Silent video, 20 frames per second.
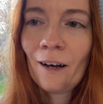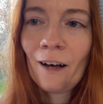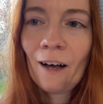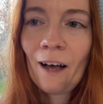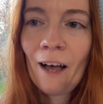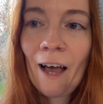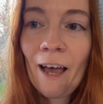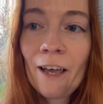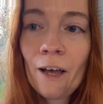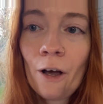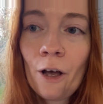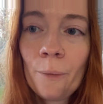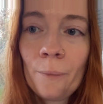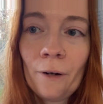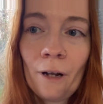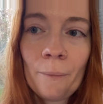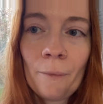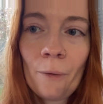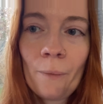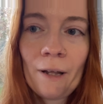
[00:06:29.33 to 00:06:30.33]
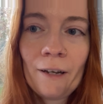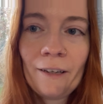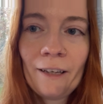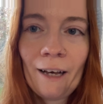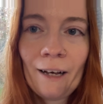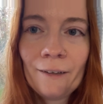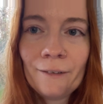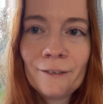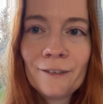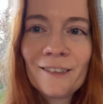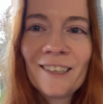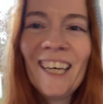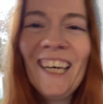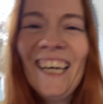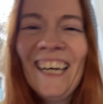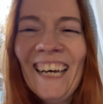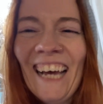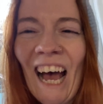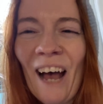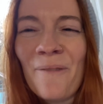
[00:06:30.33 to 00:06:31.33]
A, I hope you like my Wendy house,
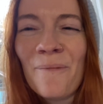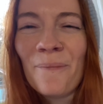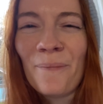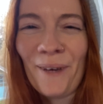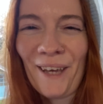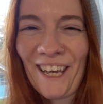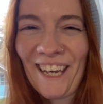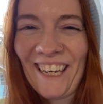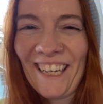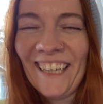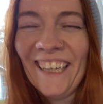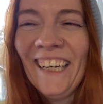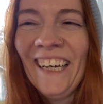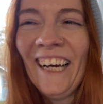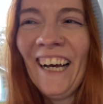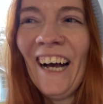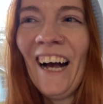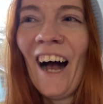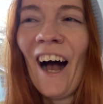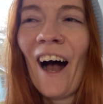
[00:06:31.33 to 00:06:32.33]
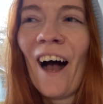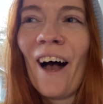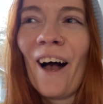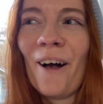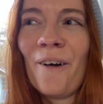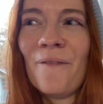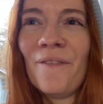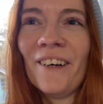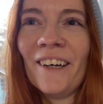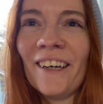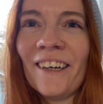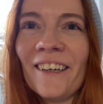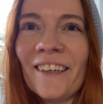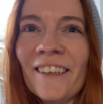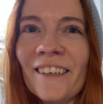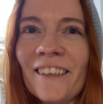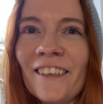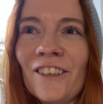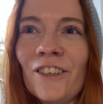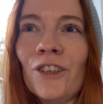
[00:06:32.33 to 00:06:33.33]
and B,
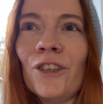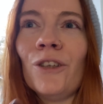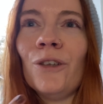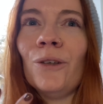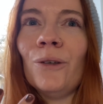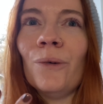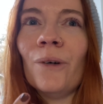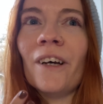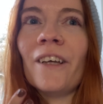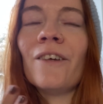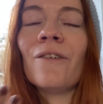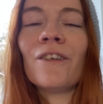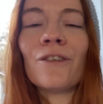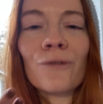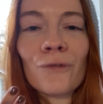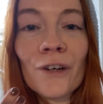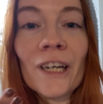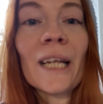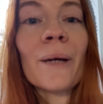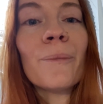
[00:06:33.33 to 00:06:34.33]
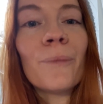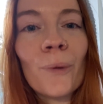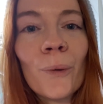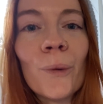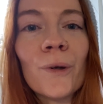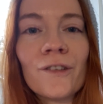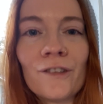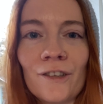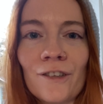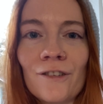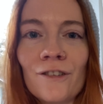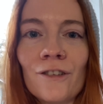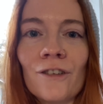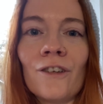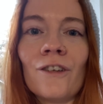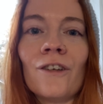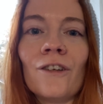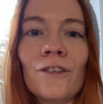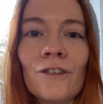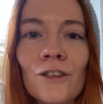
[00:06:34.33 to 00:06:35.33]
it's really important
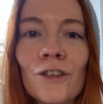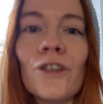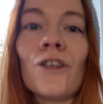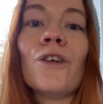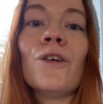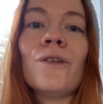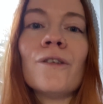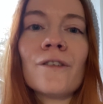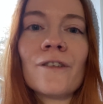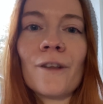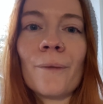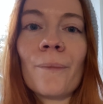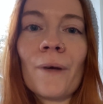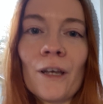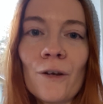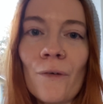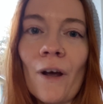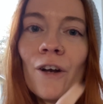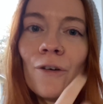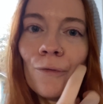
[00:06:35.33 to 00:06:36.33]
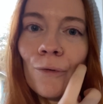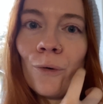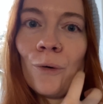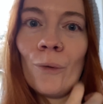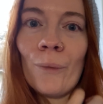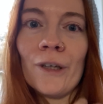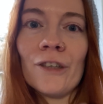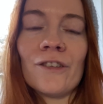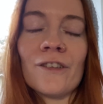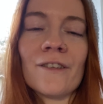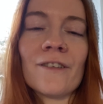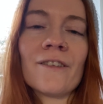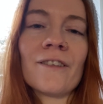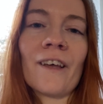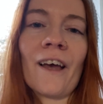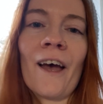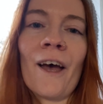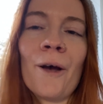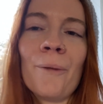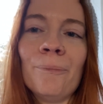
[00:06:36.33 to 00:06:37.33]
to use the big red rule, which is
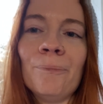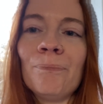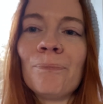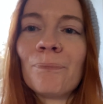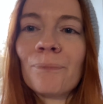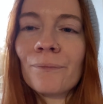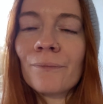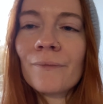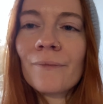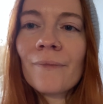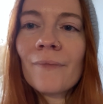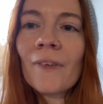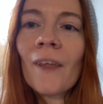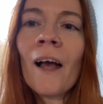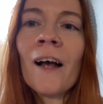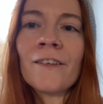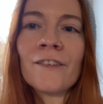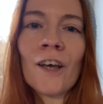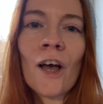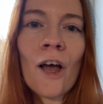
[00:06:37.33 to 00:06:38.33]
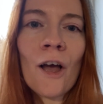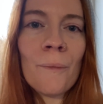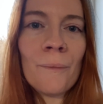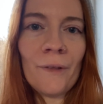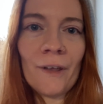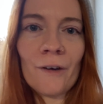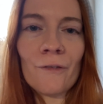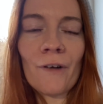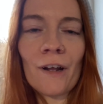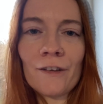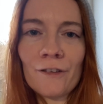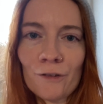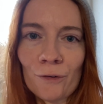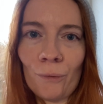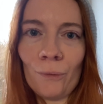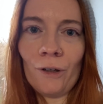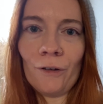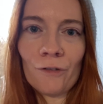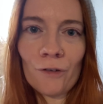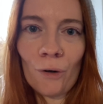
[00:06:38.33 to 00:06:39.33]
a term that Red
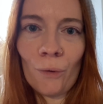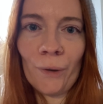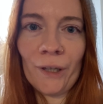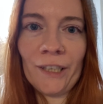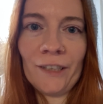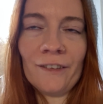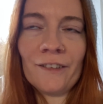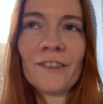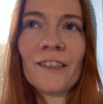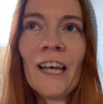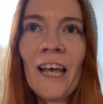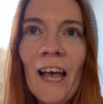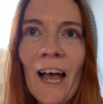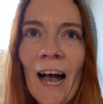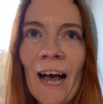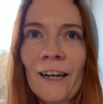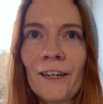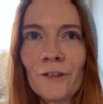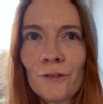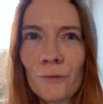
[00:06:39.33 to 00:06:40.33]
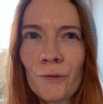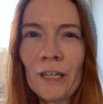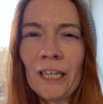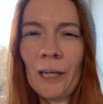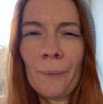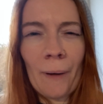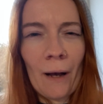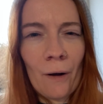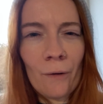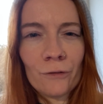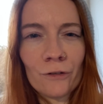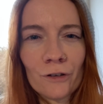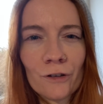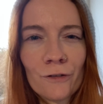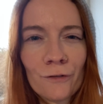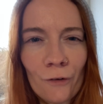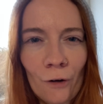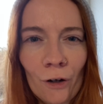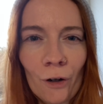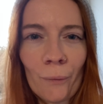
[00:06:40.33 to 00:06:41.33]
School have coined, and it's really about
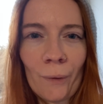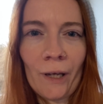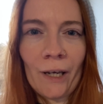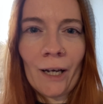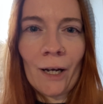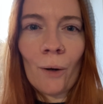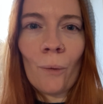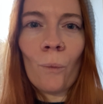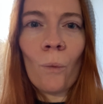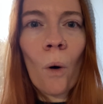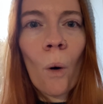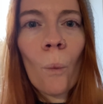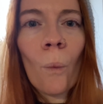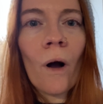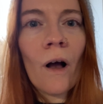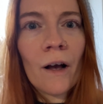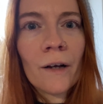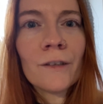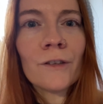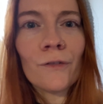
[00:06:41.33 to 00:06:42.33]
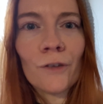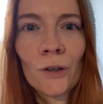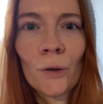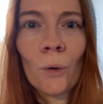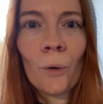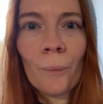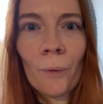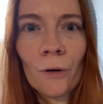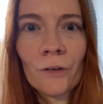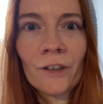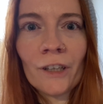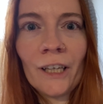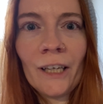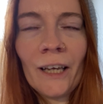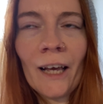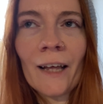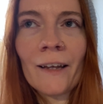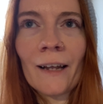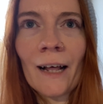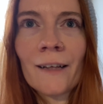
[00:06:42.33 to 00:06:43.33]
just following what works for your
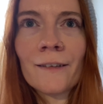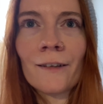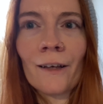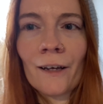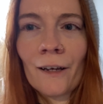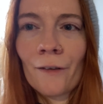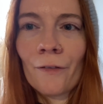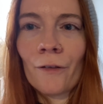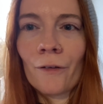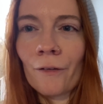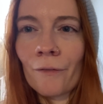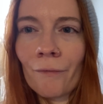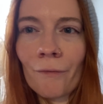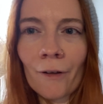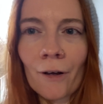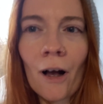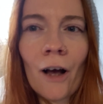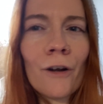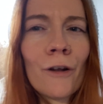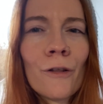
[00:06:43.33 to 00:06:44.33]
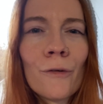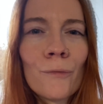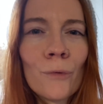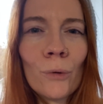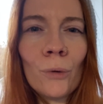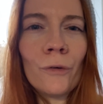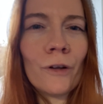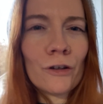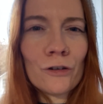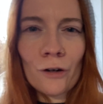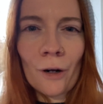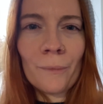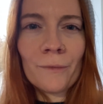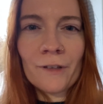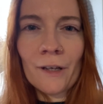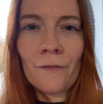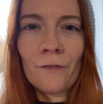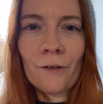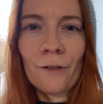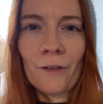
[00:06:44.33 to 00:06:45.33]
body. And that's like the kind of the rule that
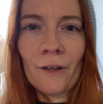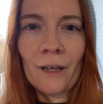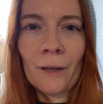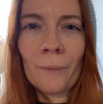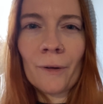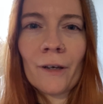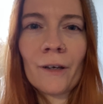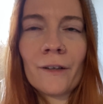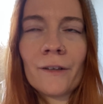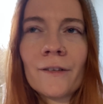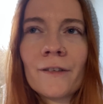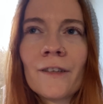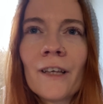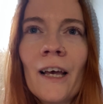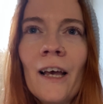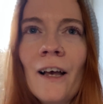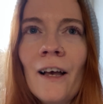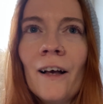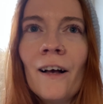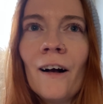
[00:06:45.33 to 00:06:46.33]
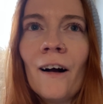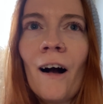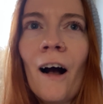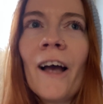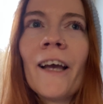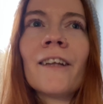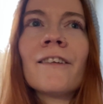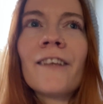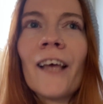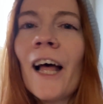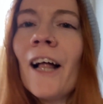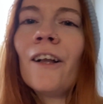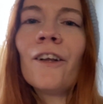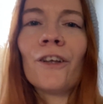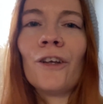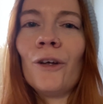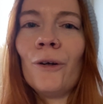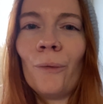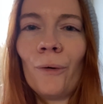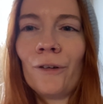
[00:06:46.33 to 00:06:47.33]
trumps everything, because I can tell
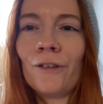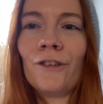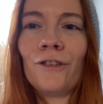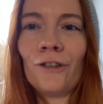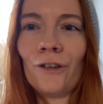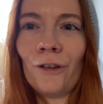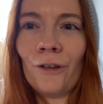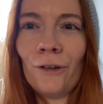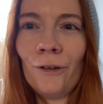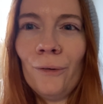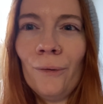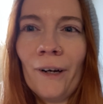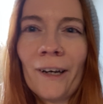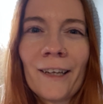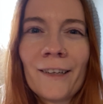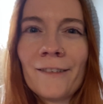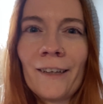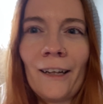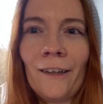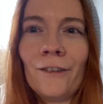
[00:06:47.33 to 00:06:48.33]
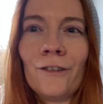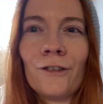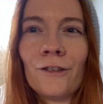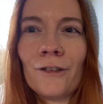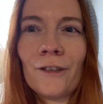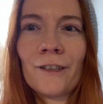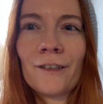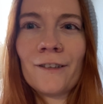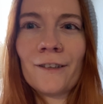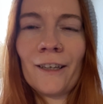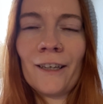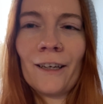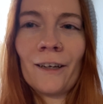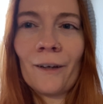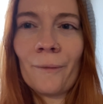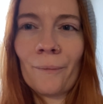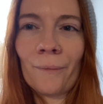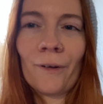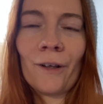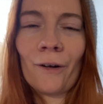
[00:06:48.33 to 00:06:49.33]
you what to do, I can tell you to do this
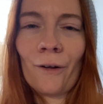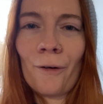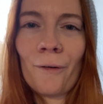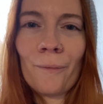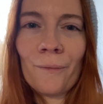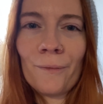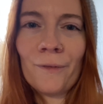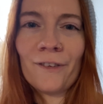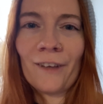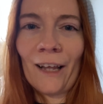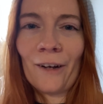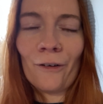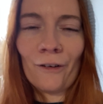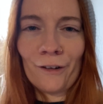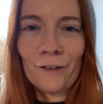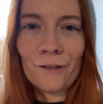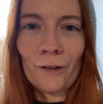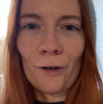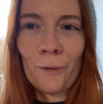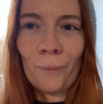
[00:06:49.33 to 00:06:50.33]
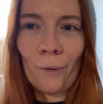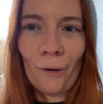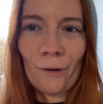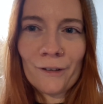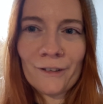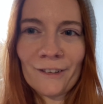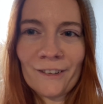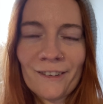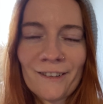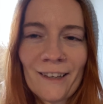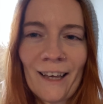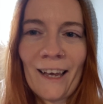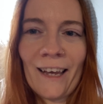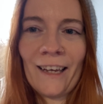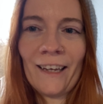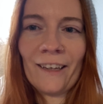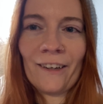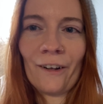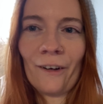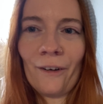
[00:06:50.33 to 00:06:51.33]
thing and stand on a soapbox and
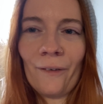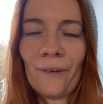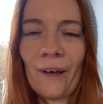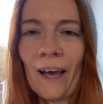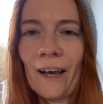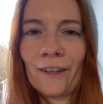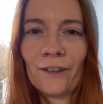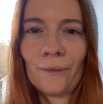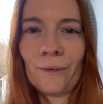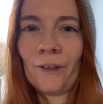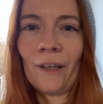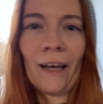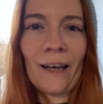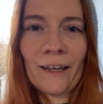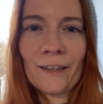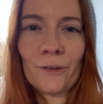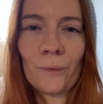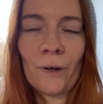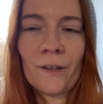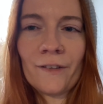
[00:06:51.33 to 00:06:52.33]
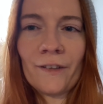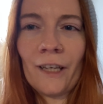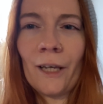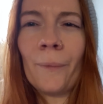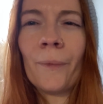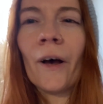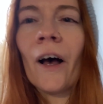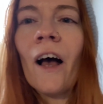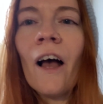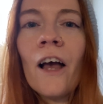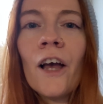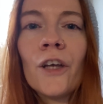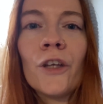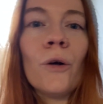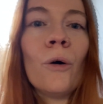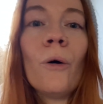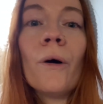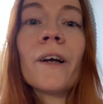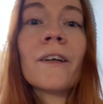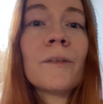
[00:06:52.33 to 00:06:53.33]
say XYZ, but
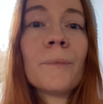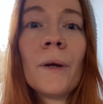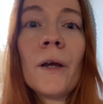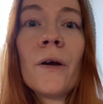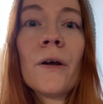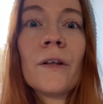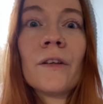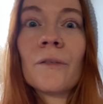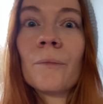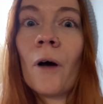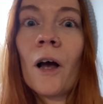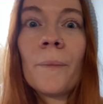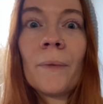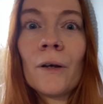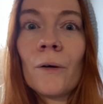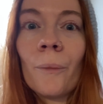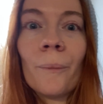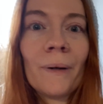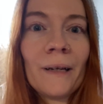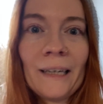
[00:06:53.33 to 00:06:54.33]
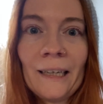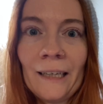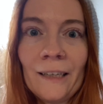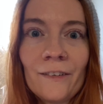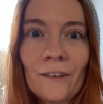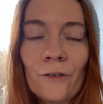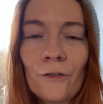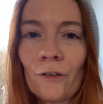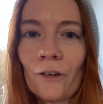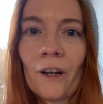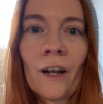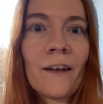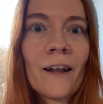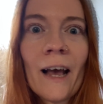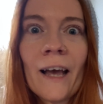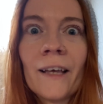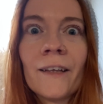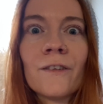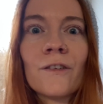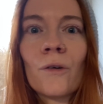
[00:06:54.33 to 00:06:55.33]
your experience might be completely different, and
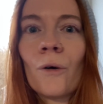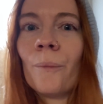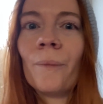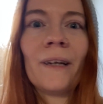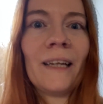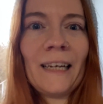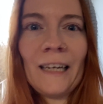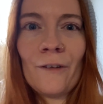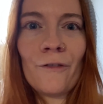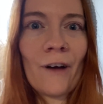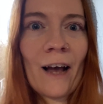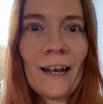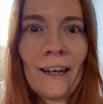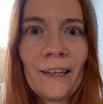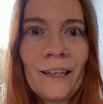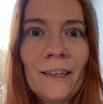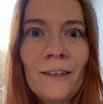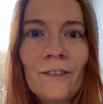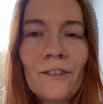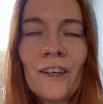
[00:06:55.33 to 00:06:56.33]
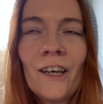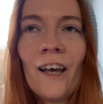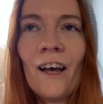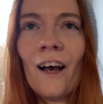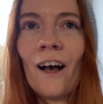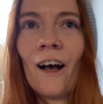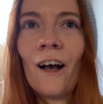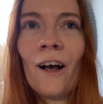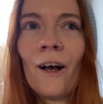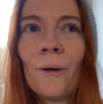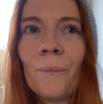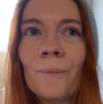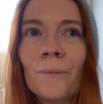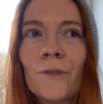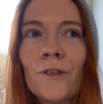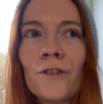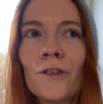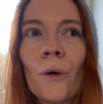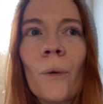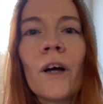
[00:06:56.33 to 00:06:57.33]
that is completely valid.
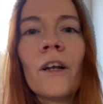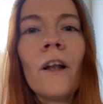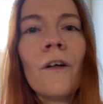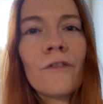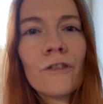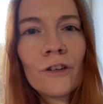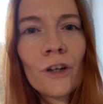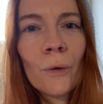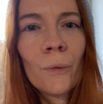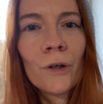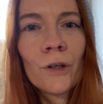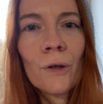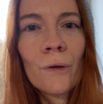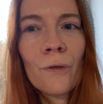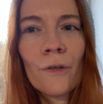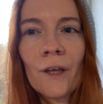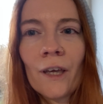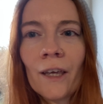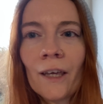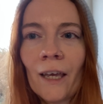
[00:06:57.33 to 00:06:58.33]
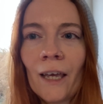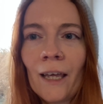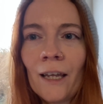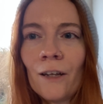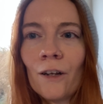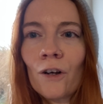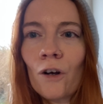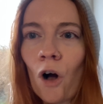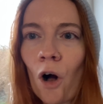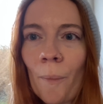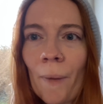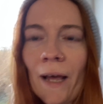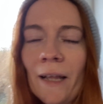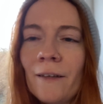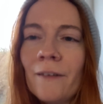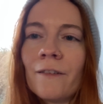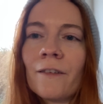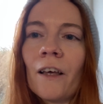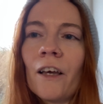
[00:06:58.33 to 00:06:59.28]
So I'd love to know what you think in the comments.